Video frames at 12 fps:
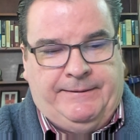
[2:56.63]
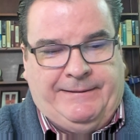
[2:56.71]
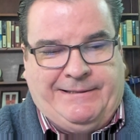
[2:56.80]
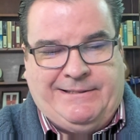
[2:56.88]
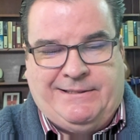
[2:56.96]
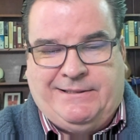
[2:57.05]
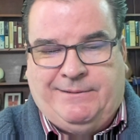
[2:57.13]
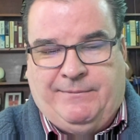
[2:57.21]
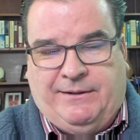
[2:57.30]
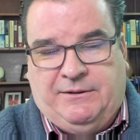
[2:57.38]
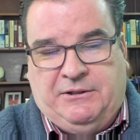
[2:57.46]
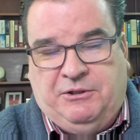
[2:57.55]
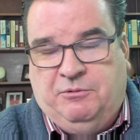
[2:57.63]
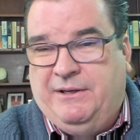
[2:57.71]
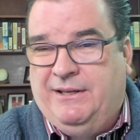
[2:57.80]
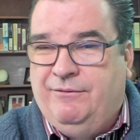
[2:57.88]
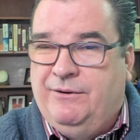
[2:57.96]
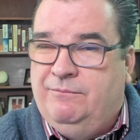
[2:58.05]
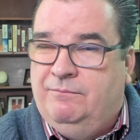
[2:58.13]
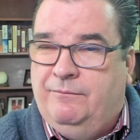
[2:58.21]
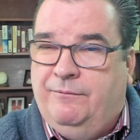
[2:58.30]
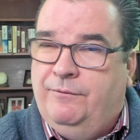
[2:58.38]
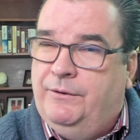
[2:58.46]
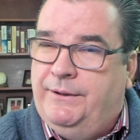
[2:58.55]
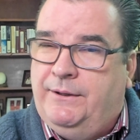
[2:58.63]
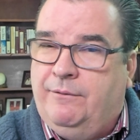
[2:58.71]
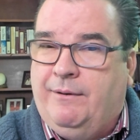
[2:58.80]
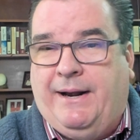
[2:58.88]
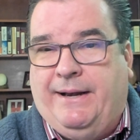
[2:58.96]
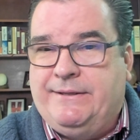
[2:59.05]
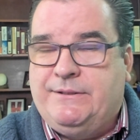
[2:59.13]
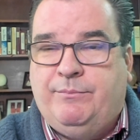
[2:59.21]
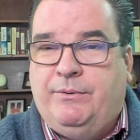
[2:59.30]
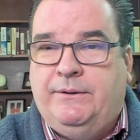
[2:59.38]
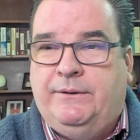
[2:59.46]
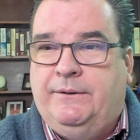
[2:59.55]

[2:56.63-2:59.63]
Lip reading: a system that you would even fully grasp.